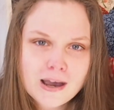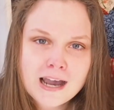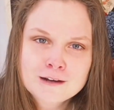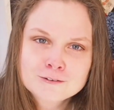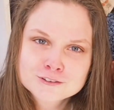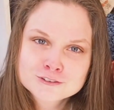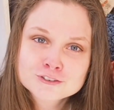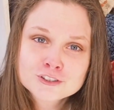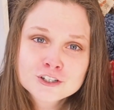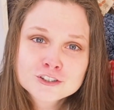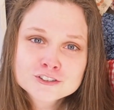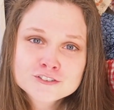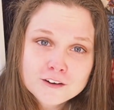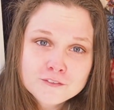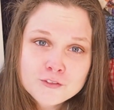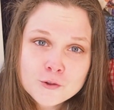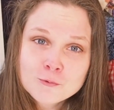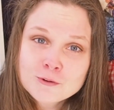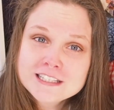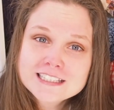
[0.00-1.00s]
I was in charge
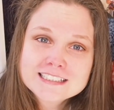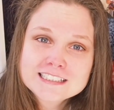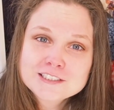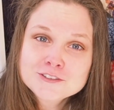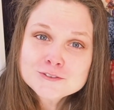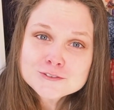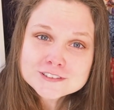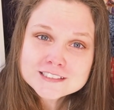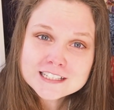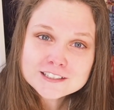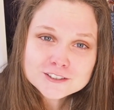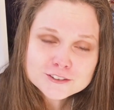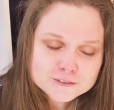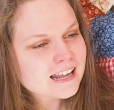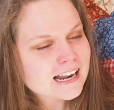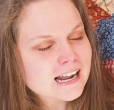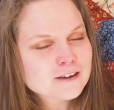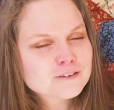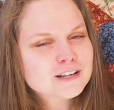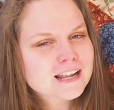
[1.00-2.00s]
of the weekly newsletter,
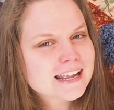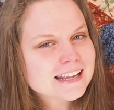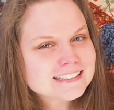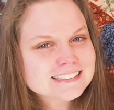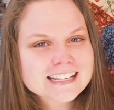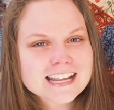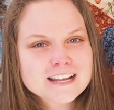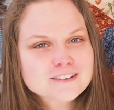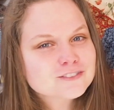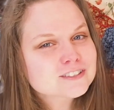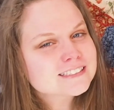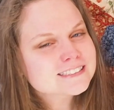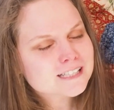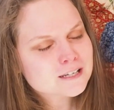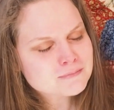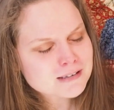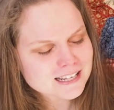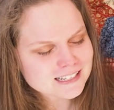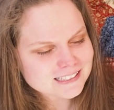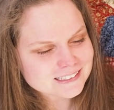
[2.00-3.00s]
and I would end every
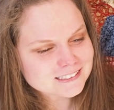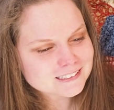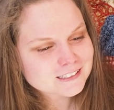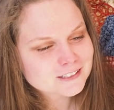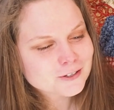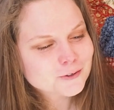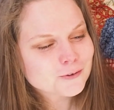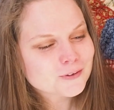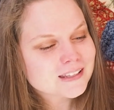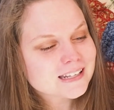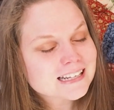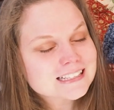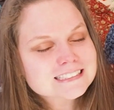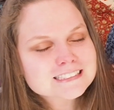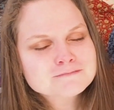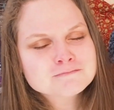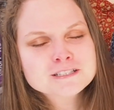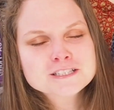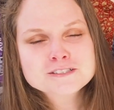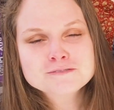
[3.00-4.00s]
subheading with an
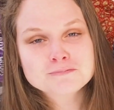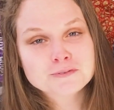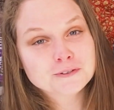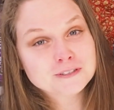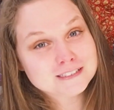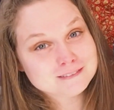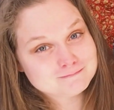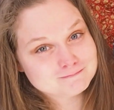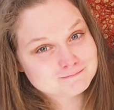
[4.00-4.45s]
exclamation point.